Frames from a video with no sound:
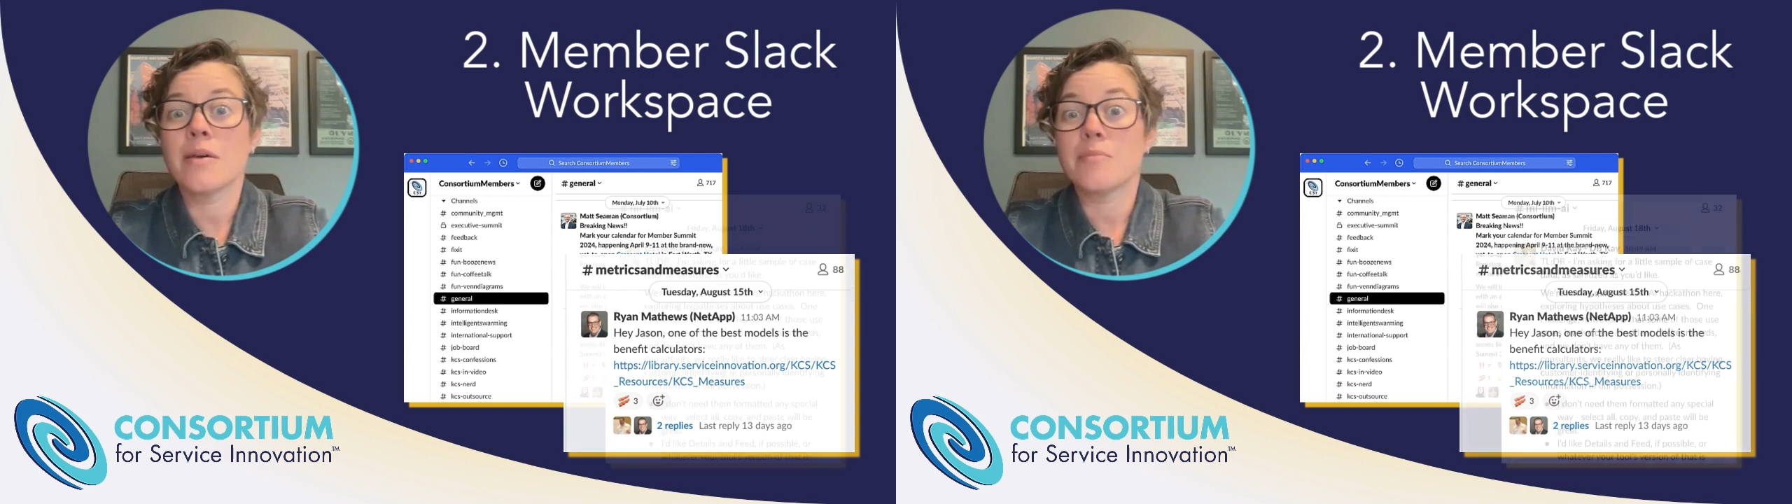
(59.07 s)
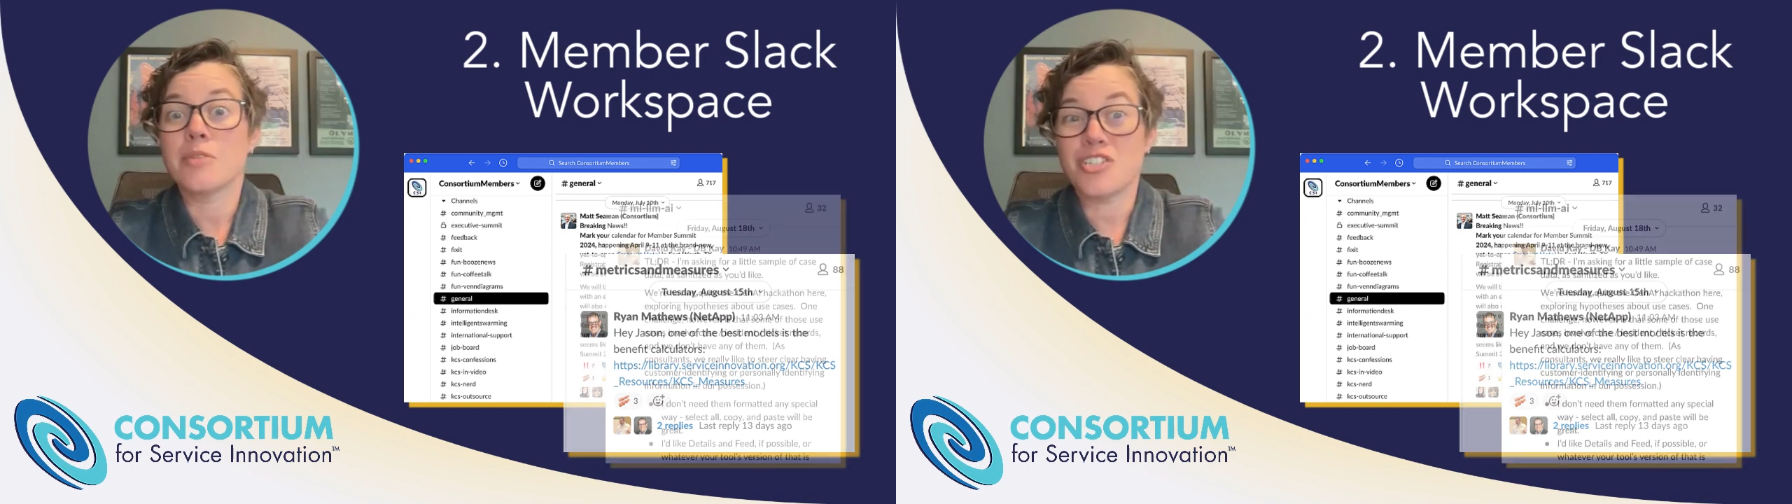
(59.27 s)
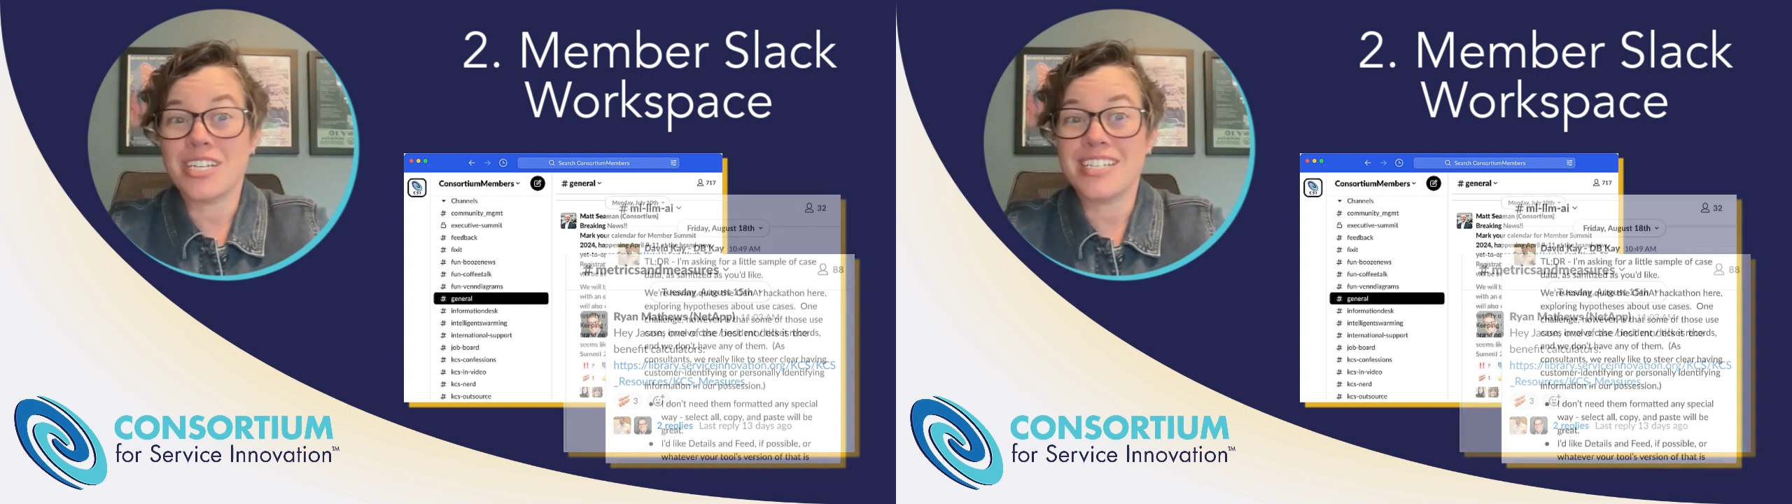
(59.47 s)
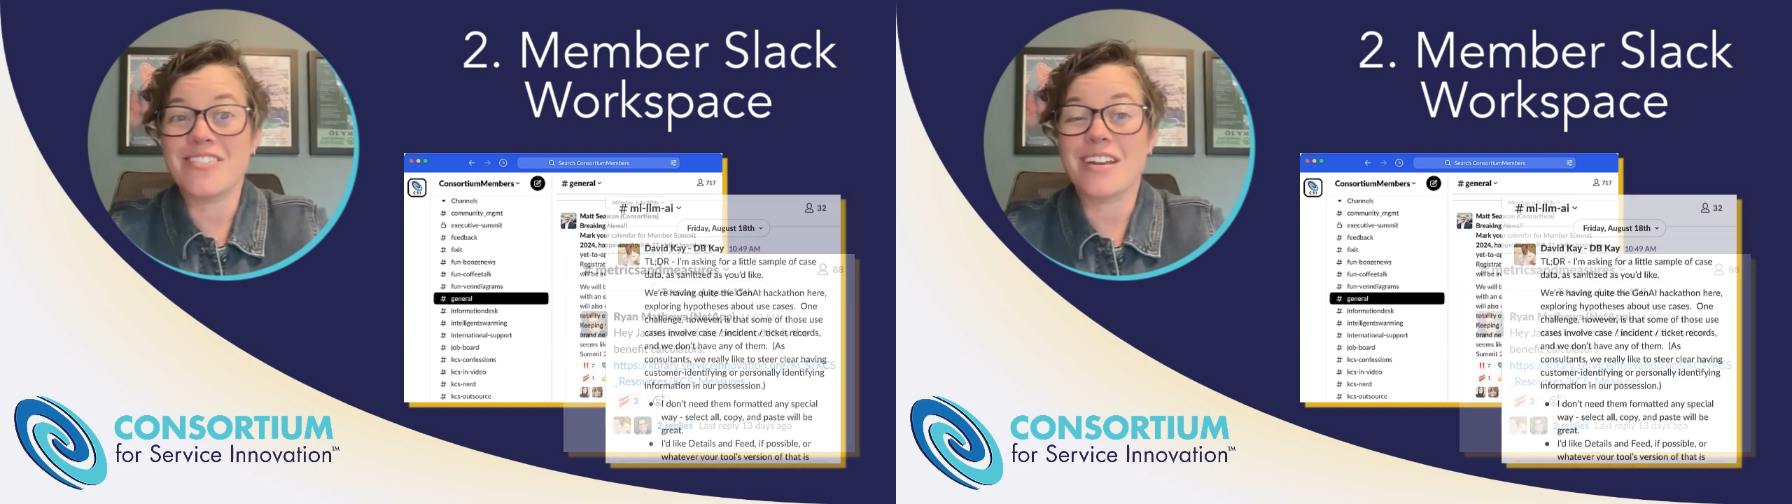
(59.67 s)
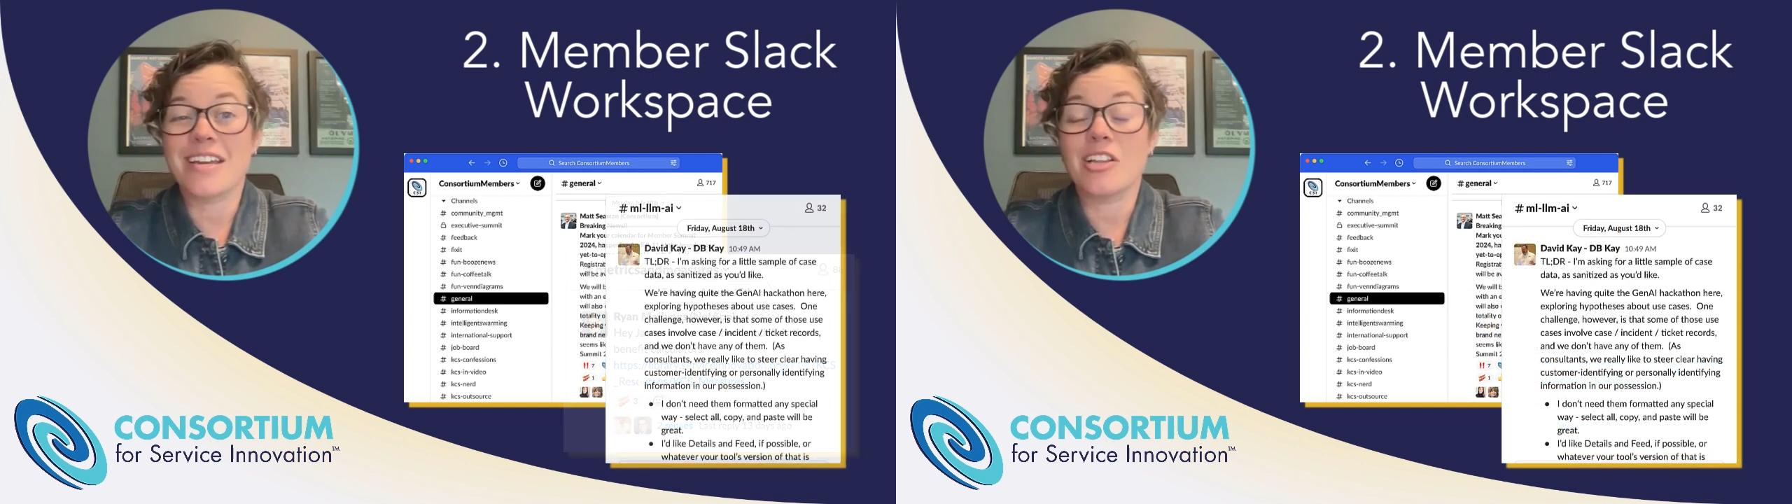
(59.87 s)
machine
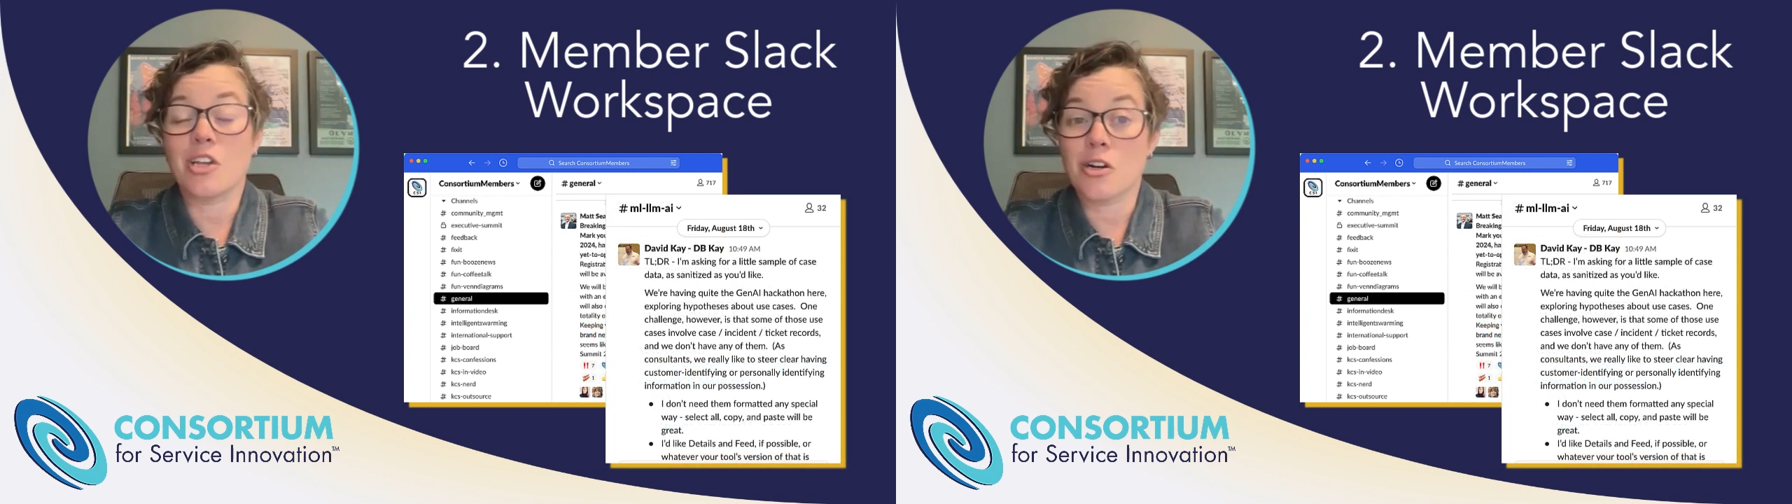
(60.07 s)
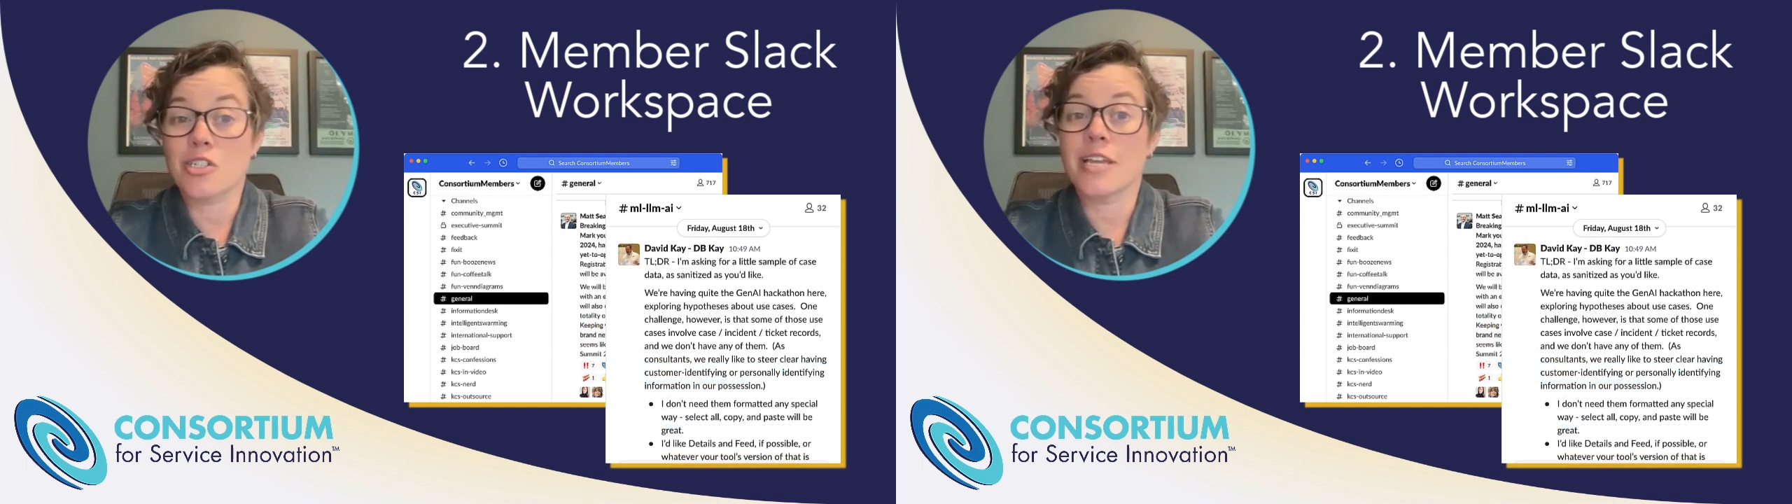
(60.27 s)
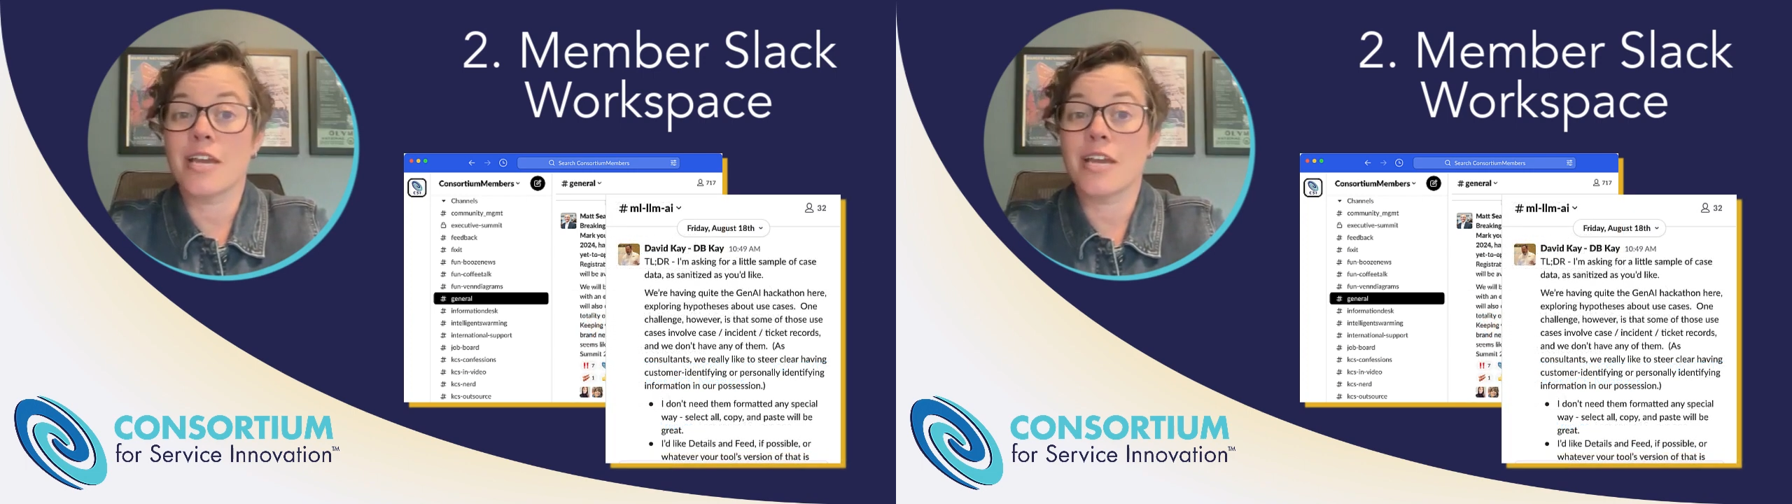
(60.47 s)
learning, large